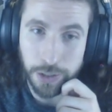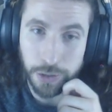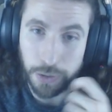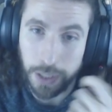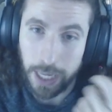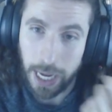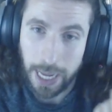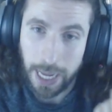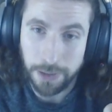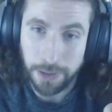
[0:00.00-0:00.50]
You
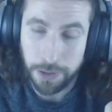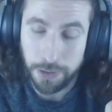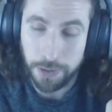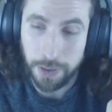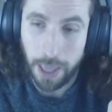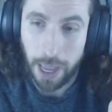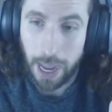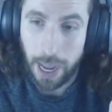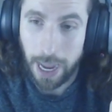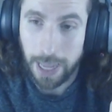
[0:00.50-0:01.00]
can do
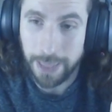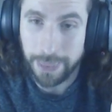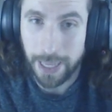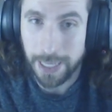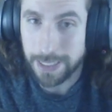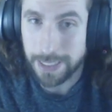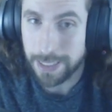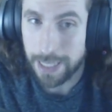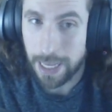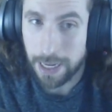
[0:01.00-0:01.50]
that, and
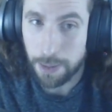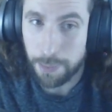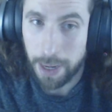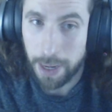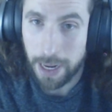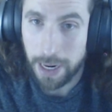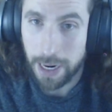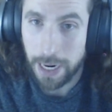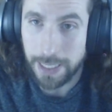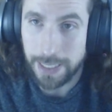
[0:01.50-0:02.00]
that's not a
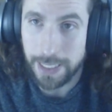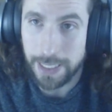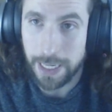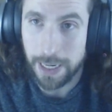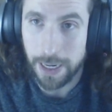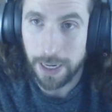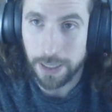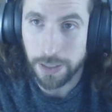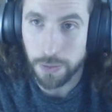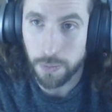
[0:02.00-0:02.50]
bad
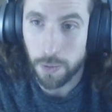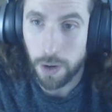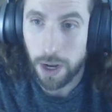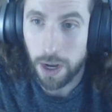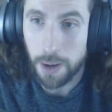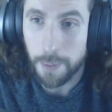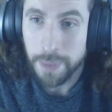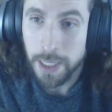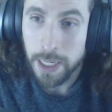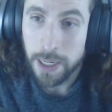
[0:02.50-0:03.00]
idea as
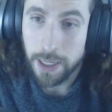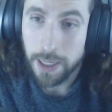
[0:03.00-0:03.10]
well.